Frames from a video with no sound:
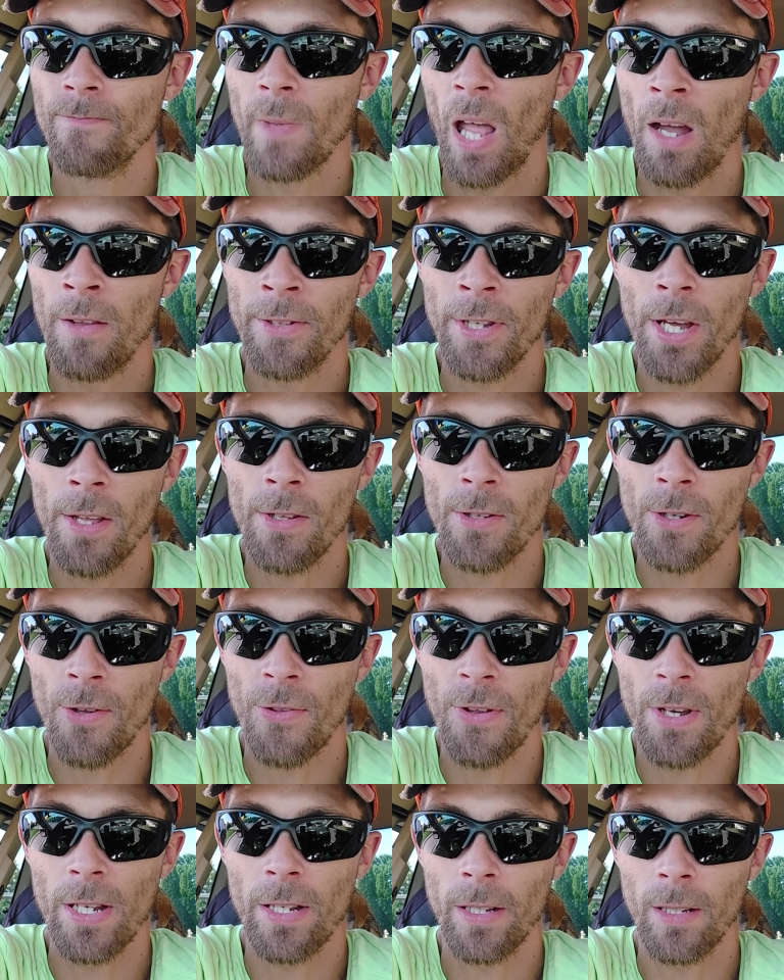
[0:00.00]
another
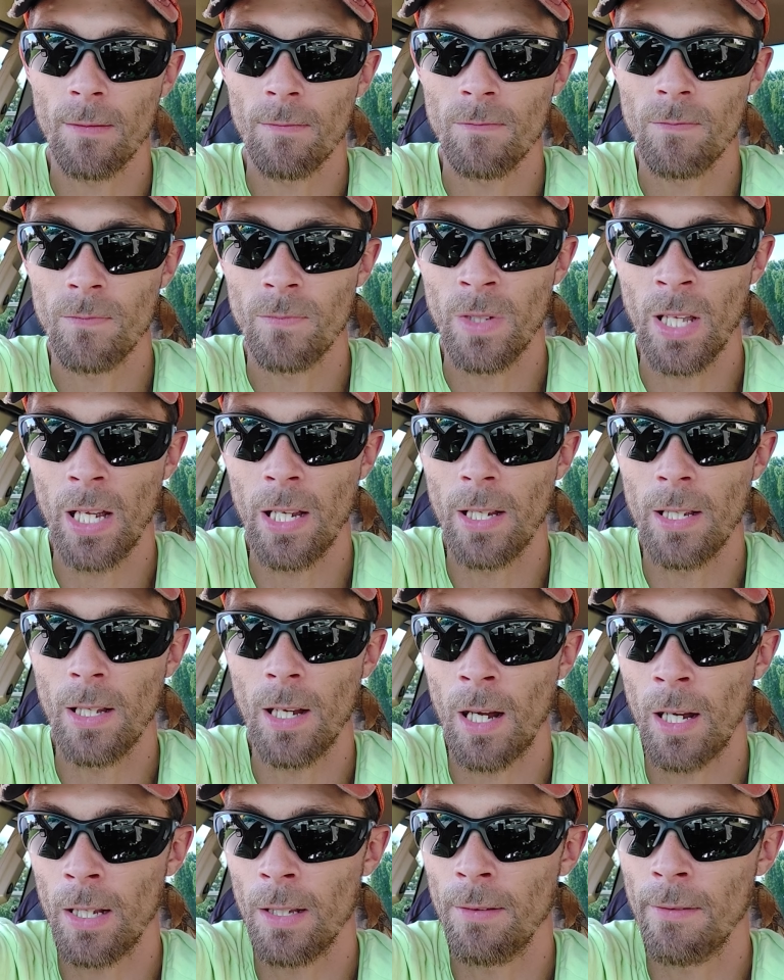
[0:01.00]
thing that
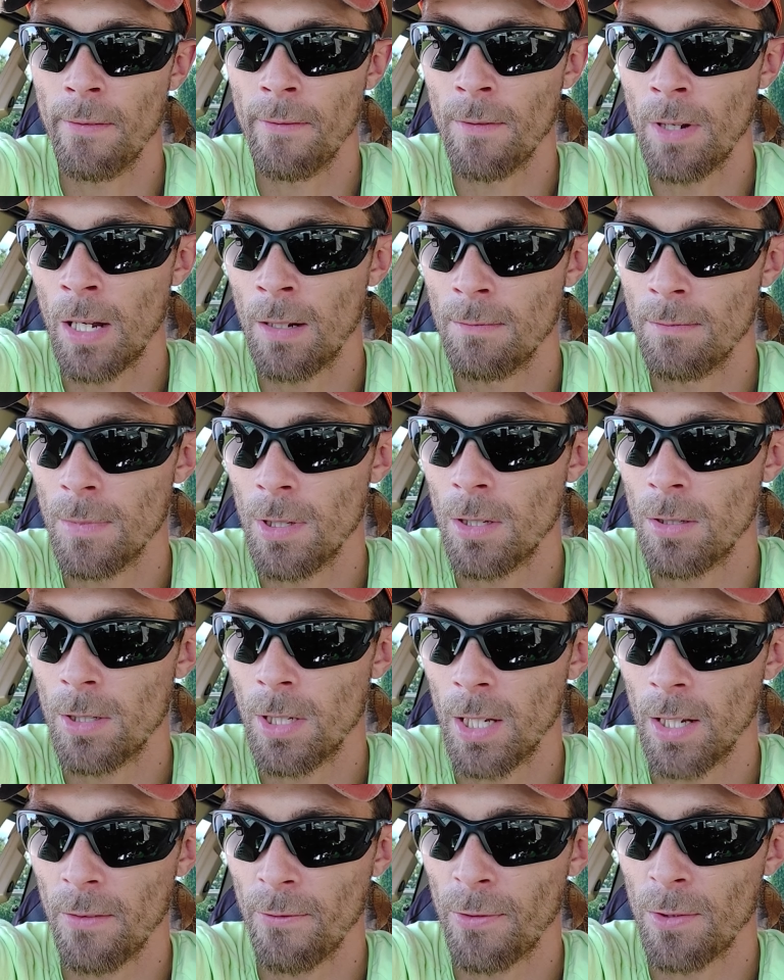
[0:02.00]
I'm
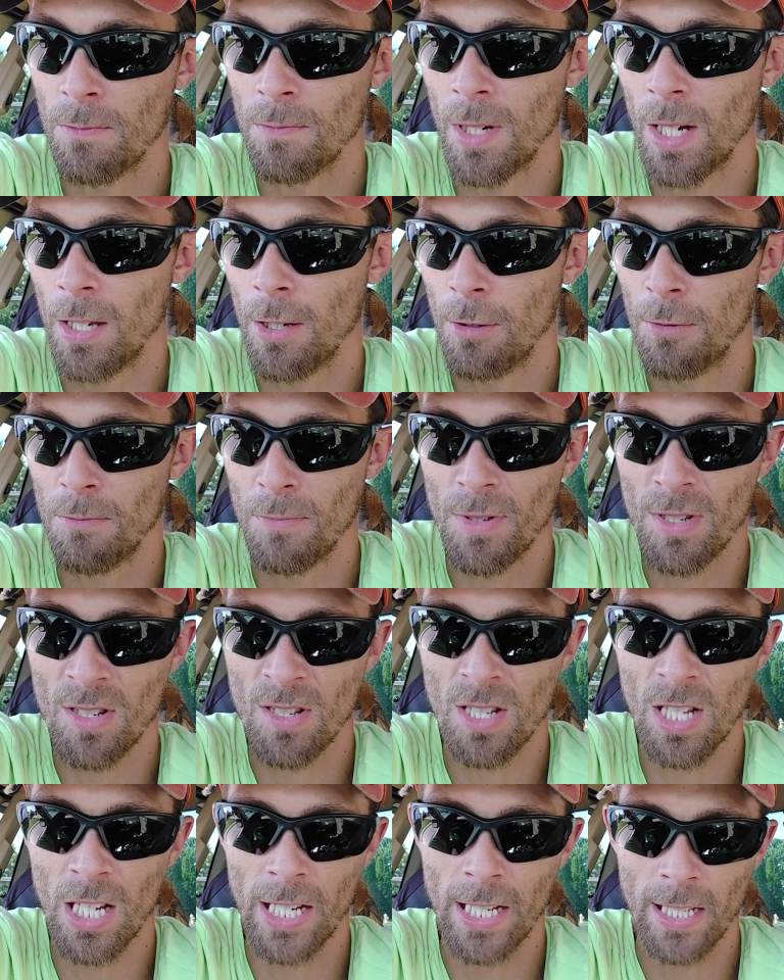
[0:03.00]
learning from my own
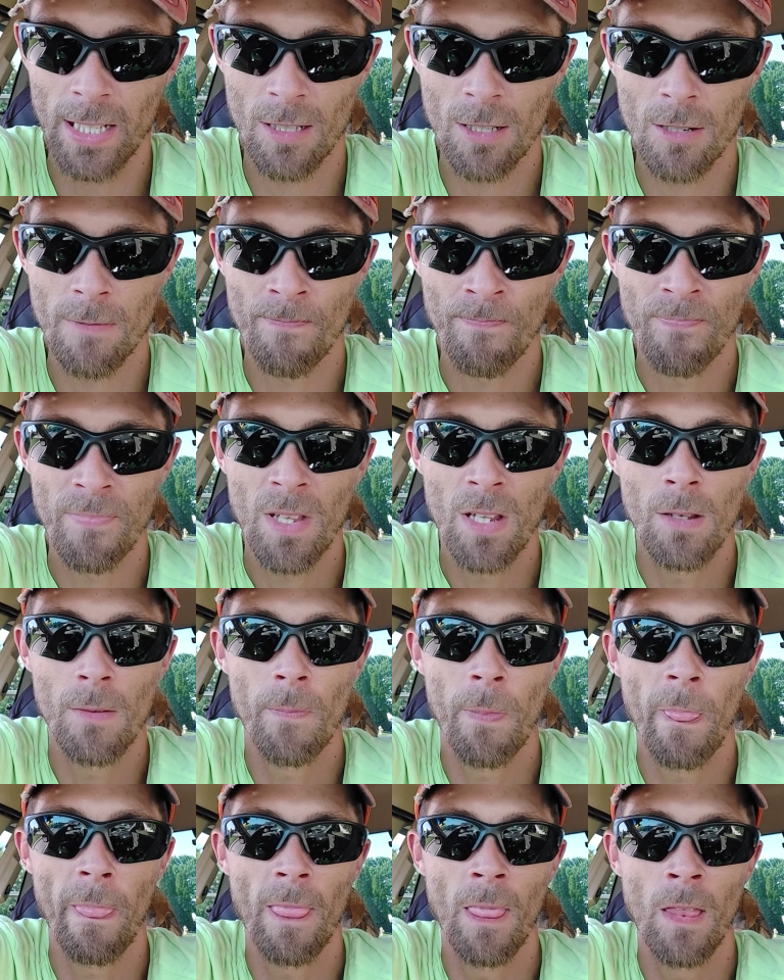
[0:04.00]
mistakes.
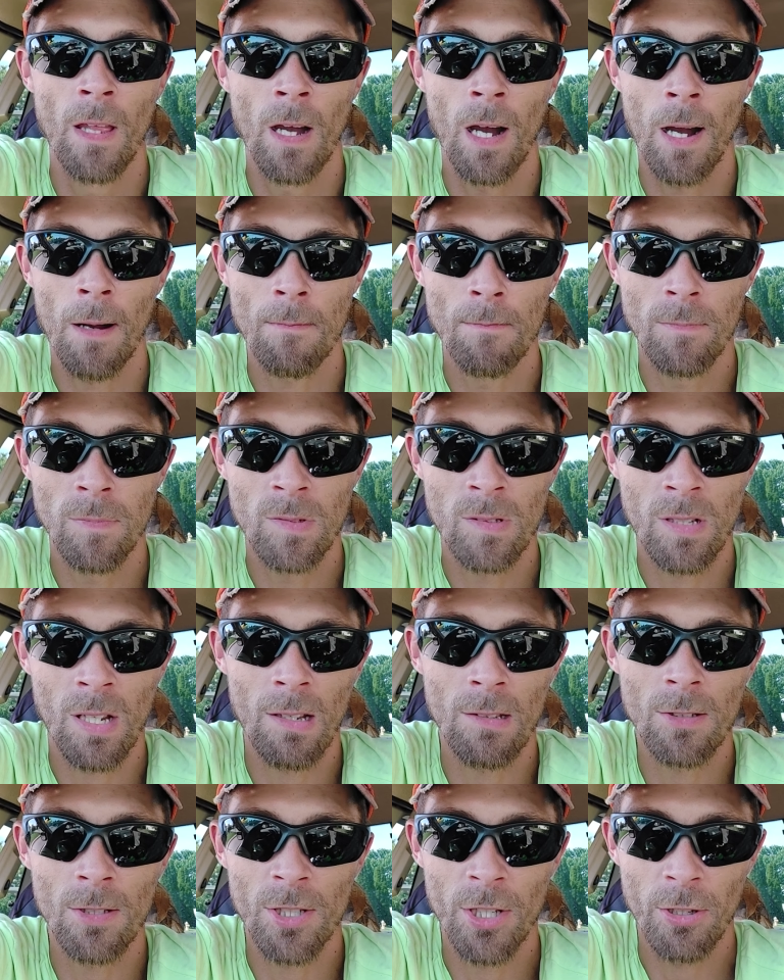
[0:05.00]
I'm
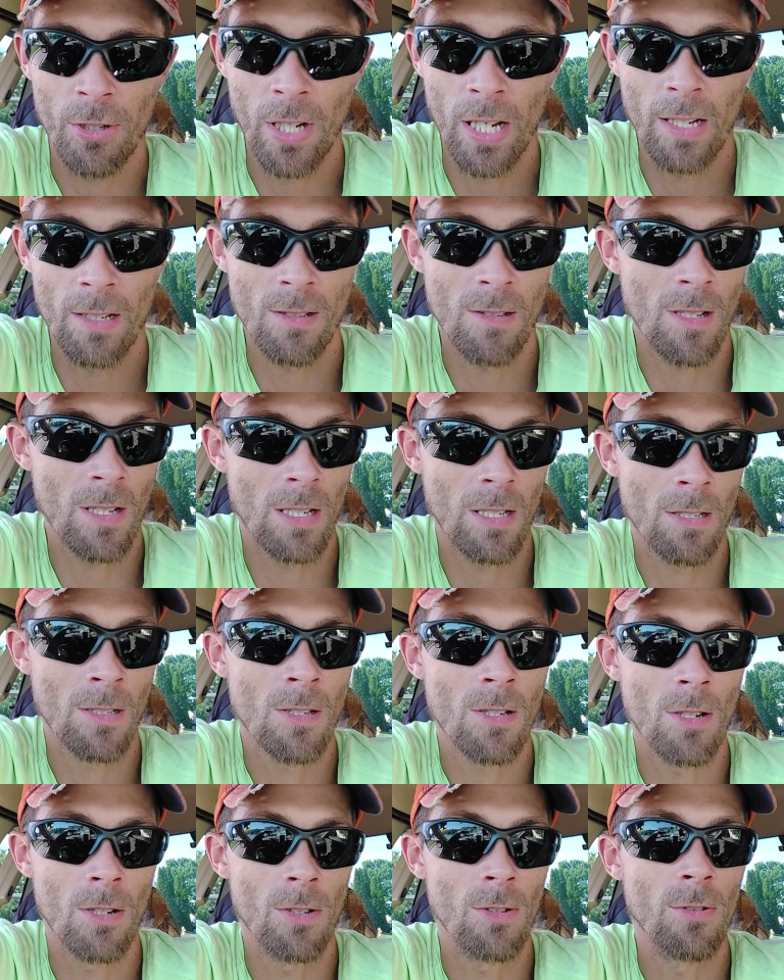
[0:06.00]
telling you guys this
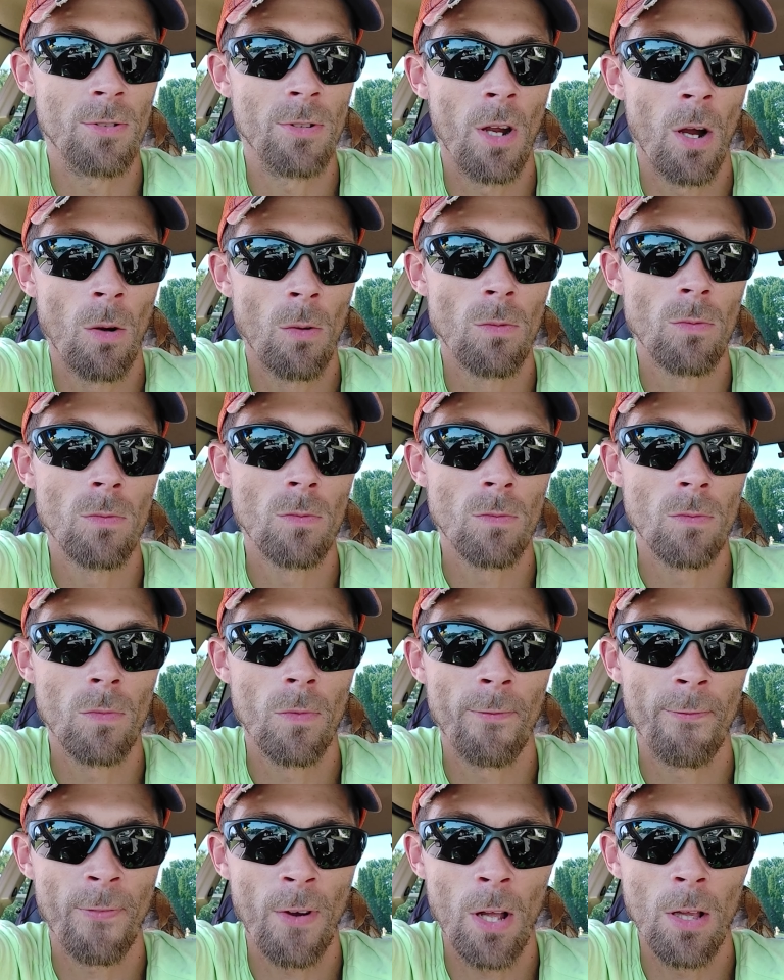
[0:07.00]
so you don't
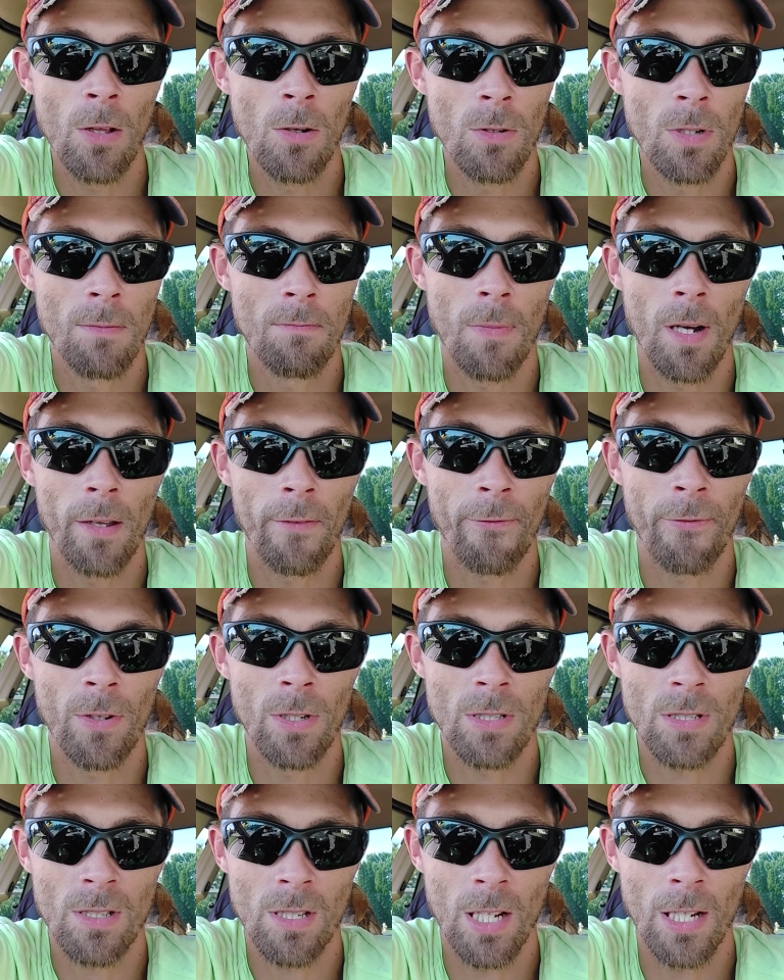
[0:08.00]
follow in my
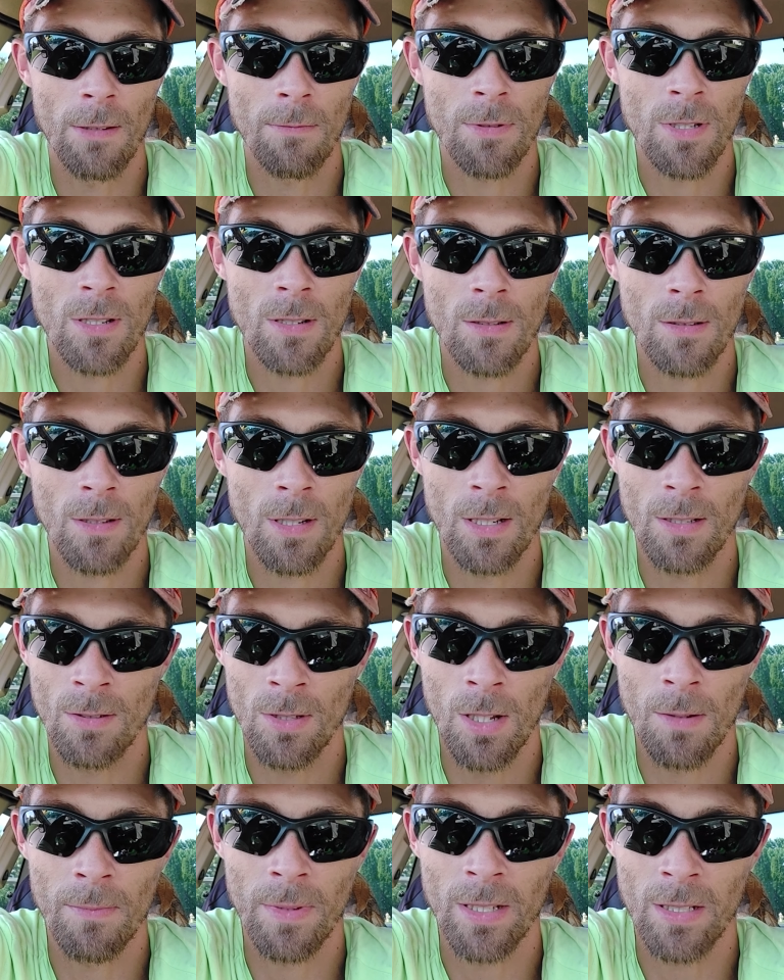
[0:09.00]
footsteps, because
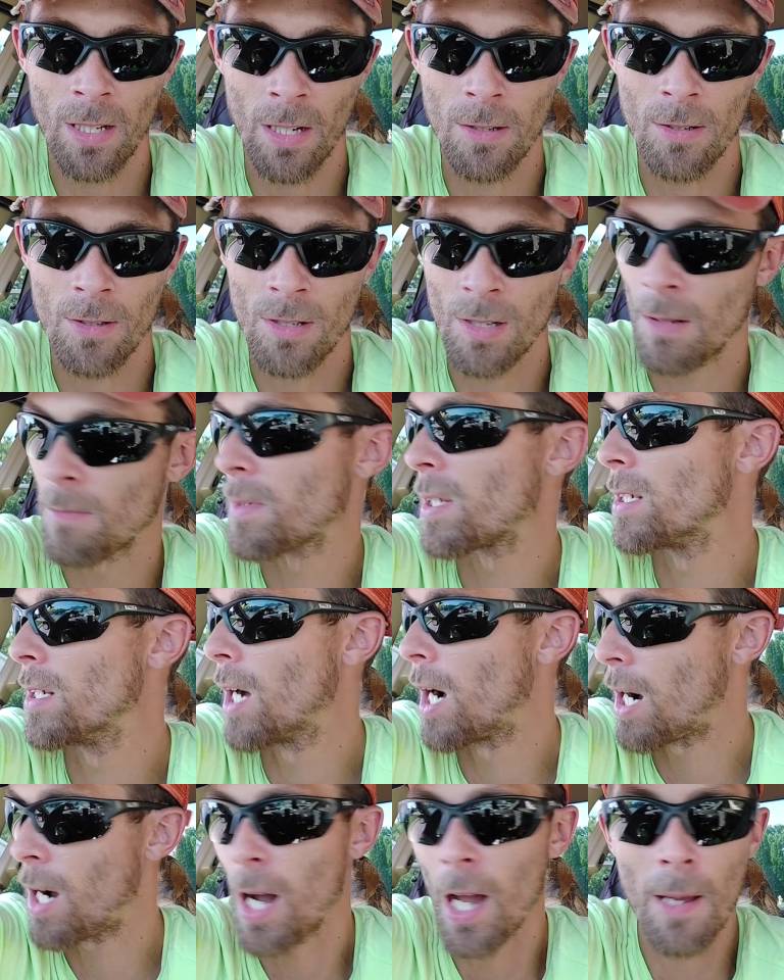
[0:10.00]
let me tell you something,
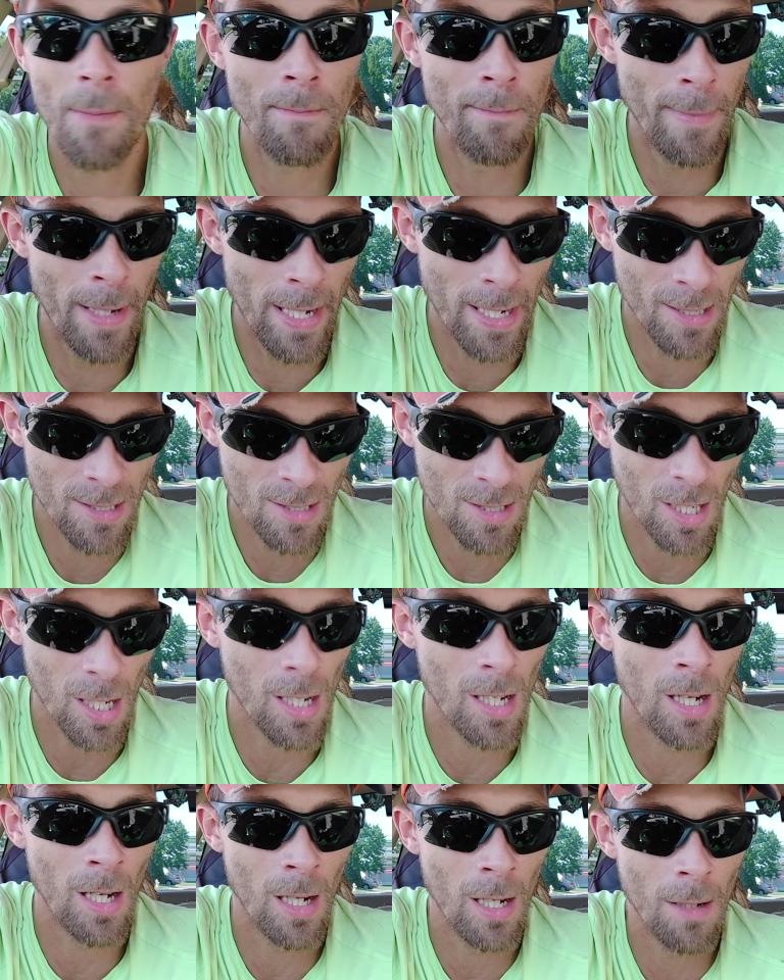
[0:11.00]
I messed
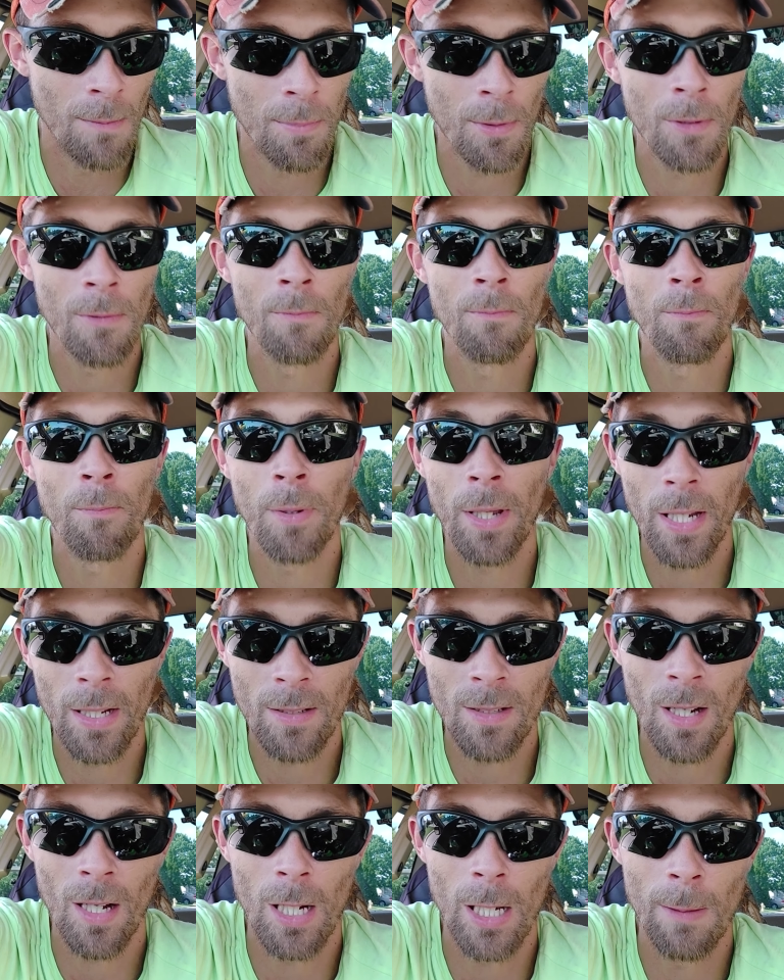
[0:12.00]
up
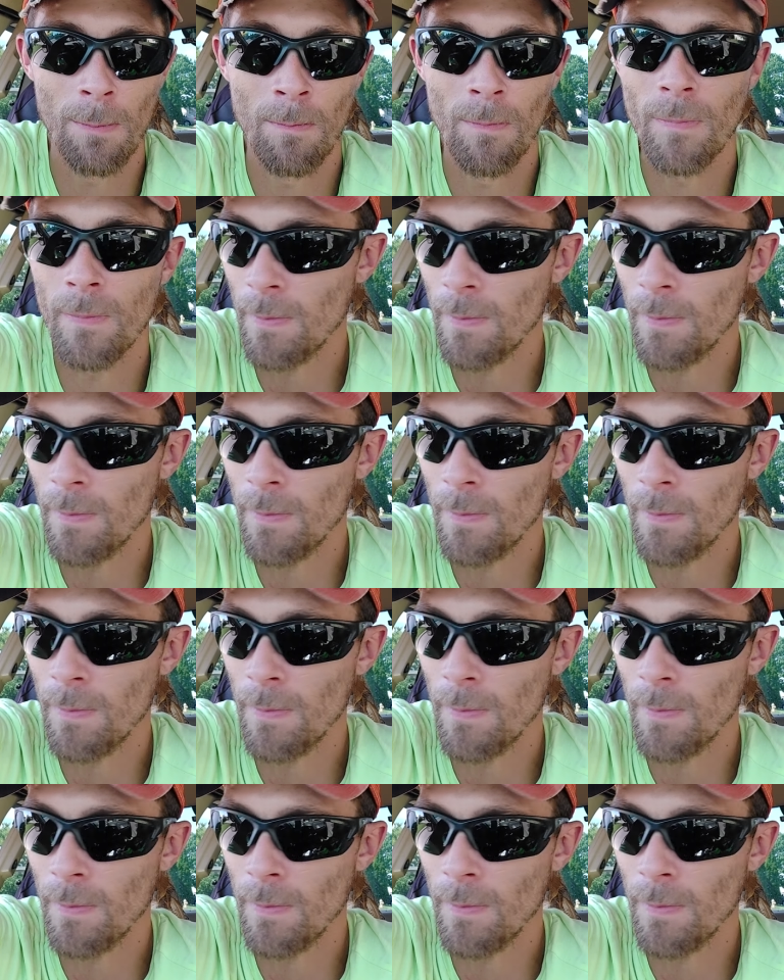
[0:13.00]
big time.